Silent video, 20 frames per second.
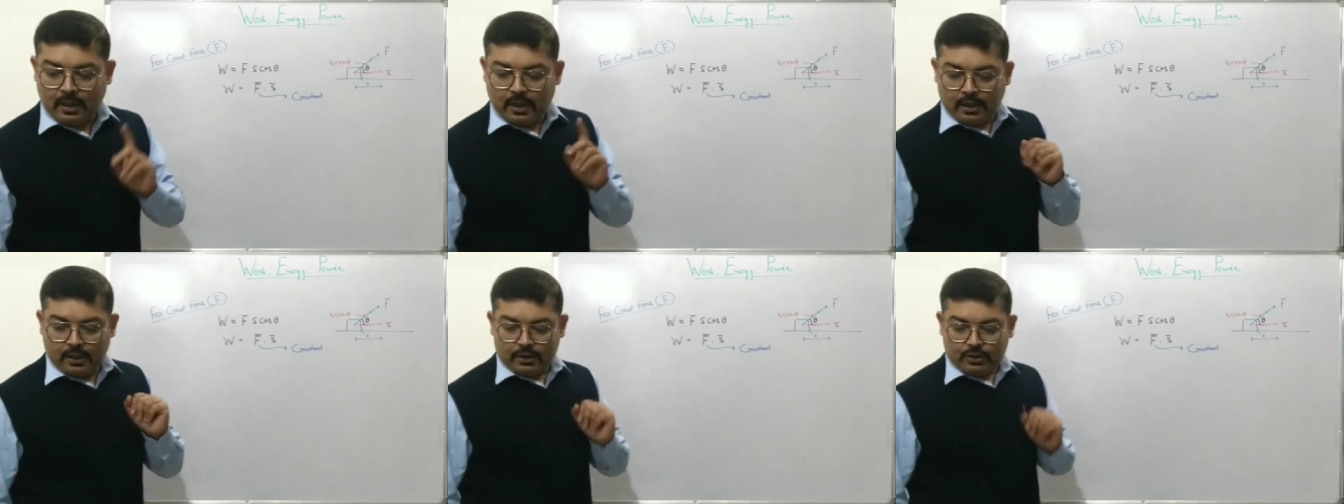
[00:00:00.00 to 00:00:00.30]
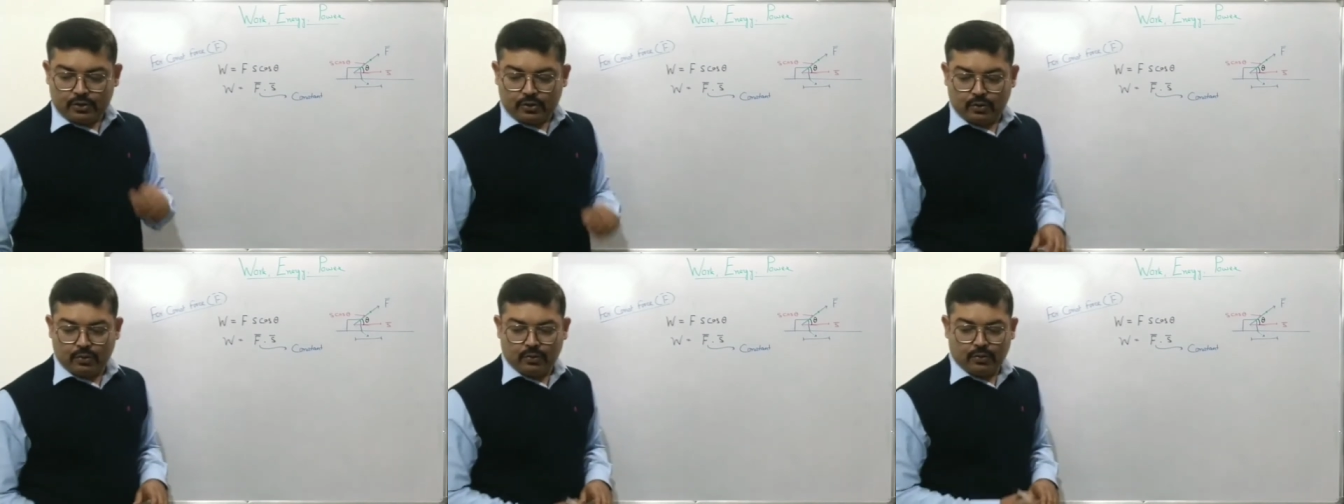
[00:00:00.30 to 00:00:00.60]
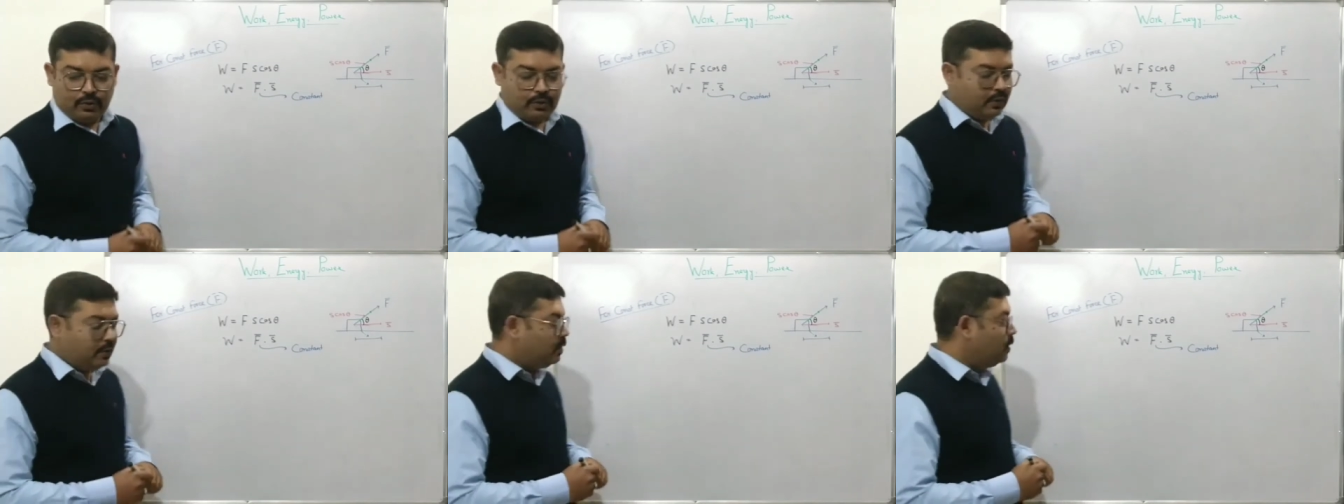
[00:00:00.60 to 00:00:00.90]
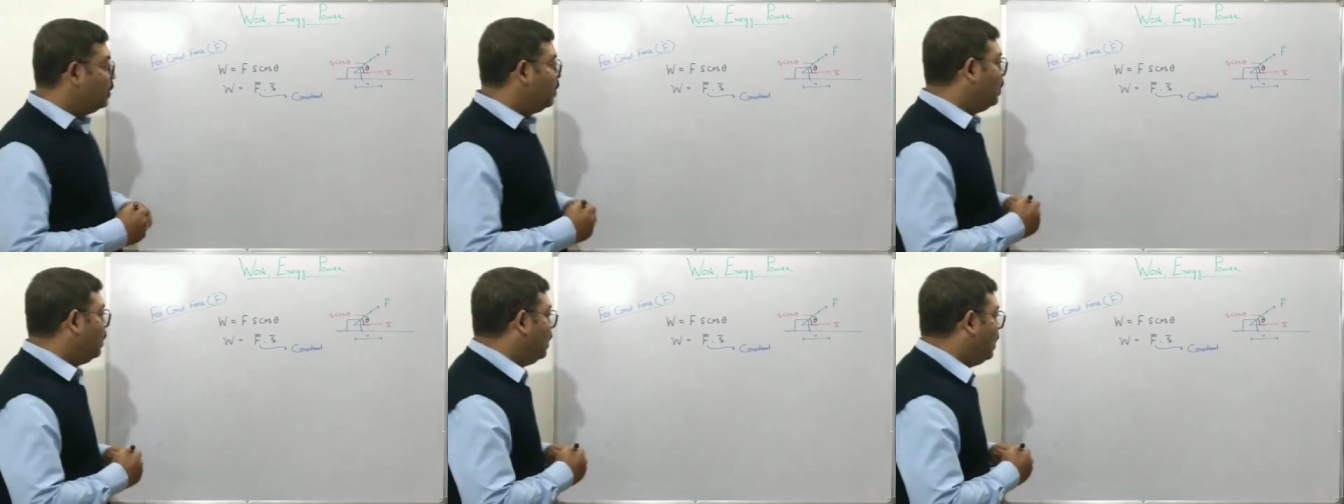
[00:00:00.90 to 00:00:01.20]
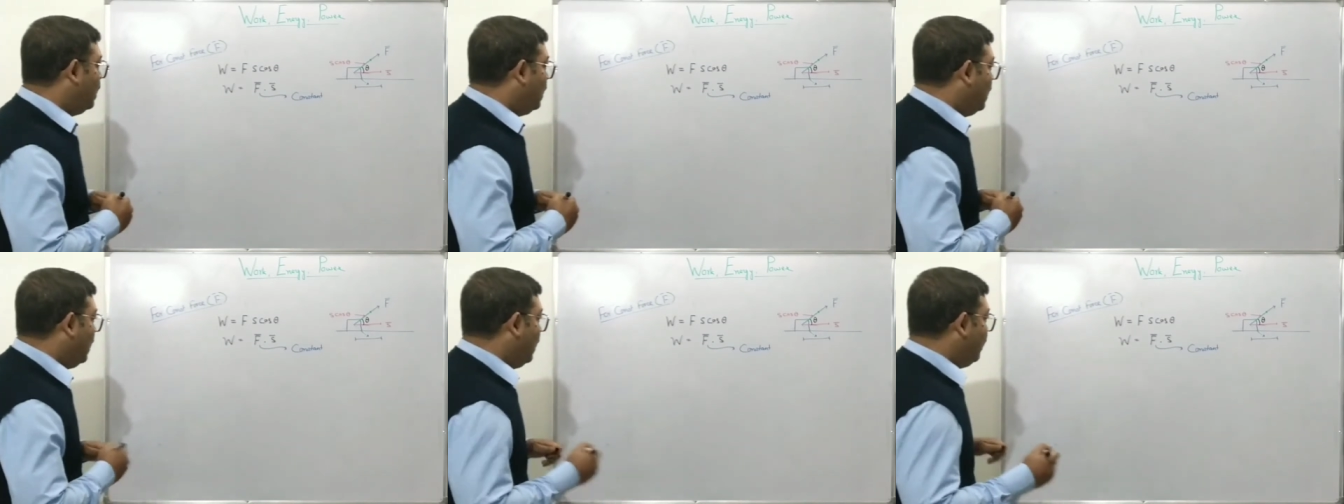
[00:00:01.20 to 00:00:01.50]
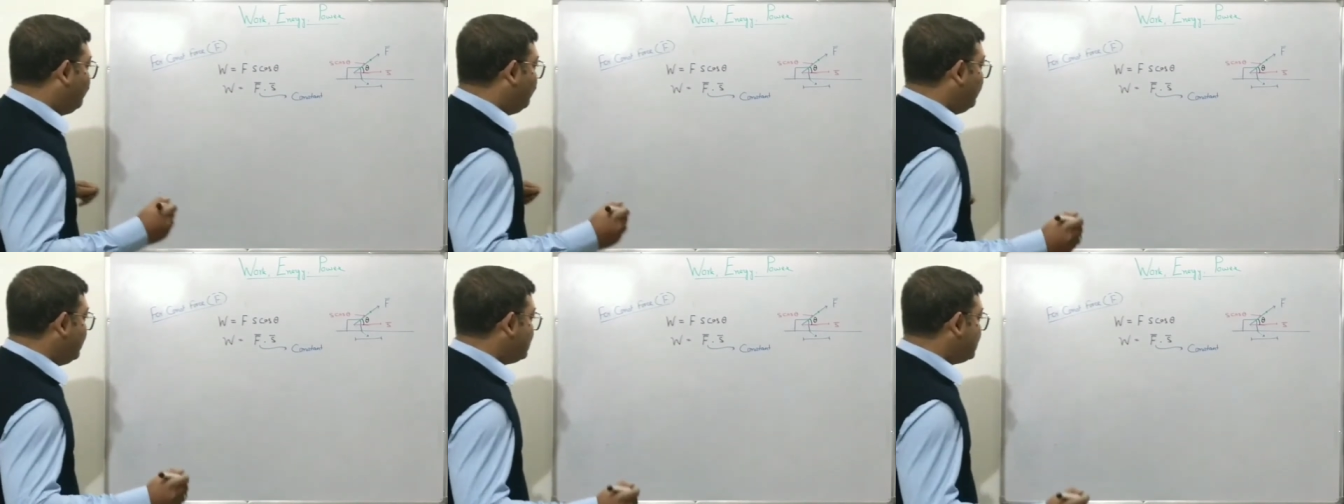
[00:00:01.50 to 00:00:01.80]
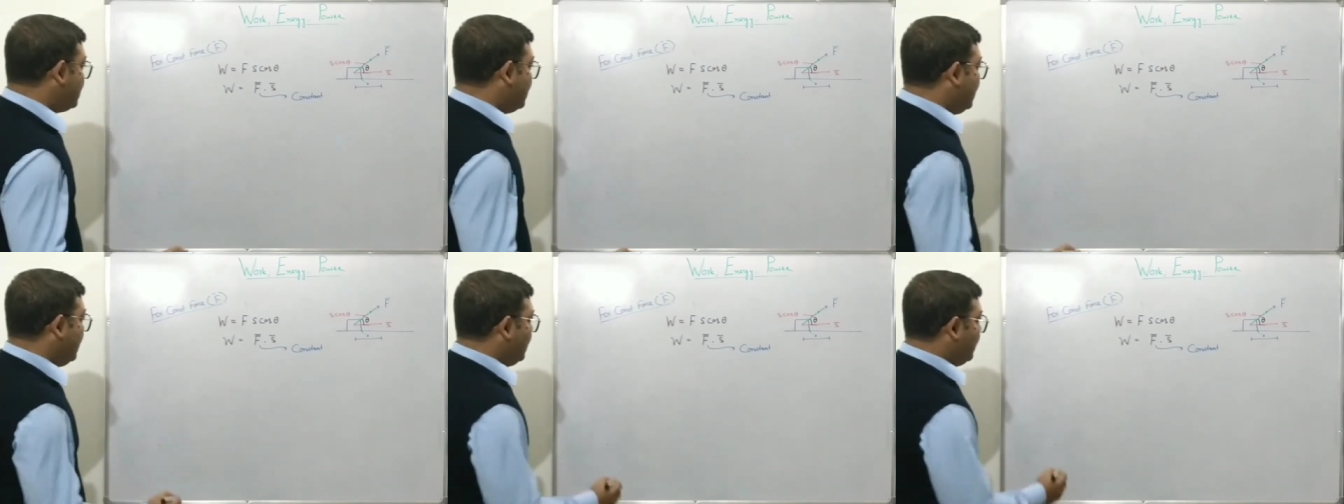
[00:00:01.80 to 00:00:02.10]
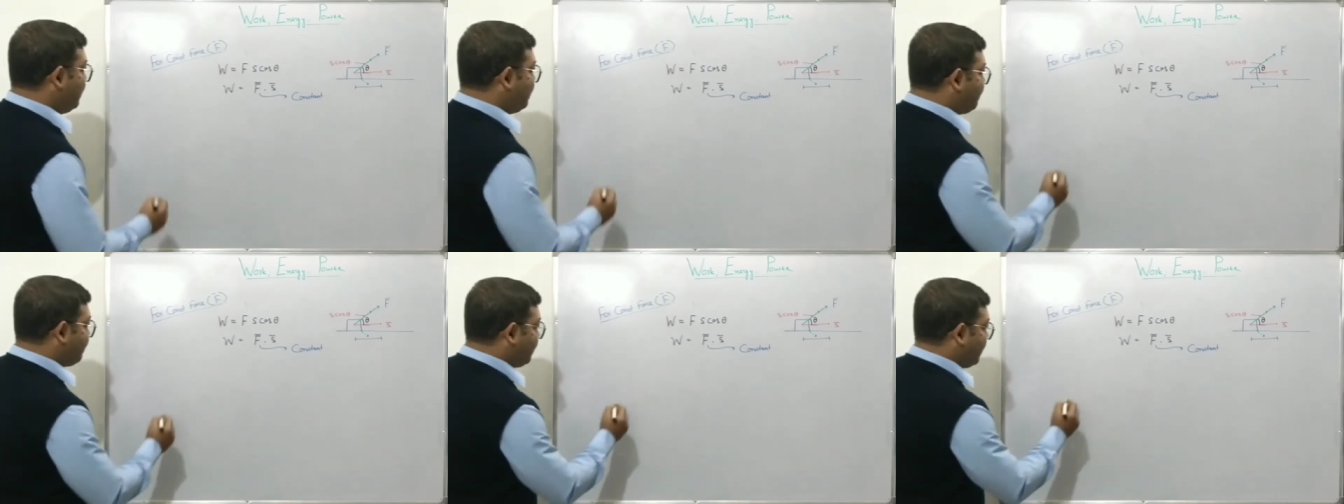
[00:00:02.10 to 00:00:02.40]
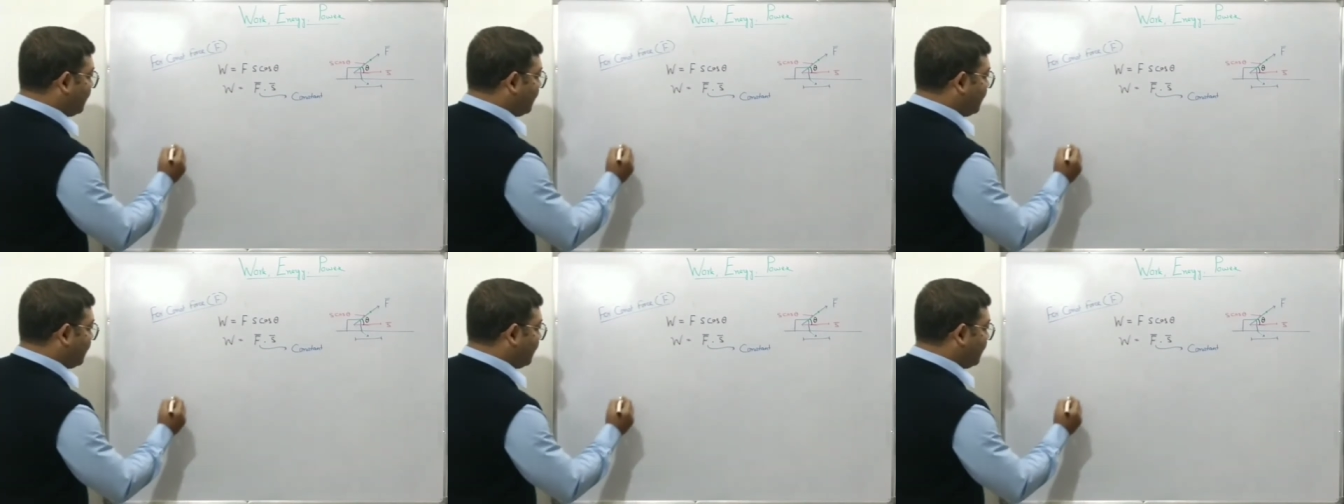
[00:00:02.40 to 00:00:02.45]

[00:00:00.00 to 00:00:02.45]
So if we say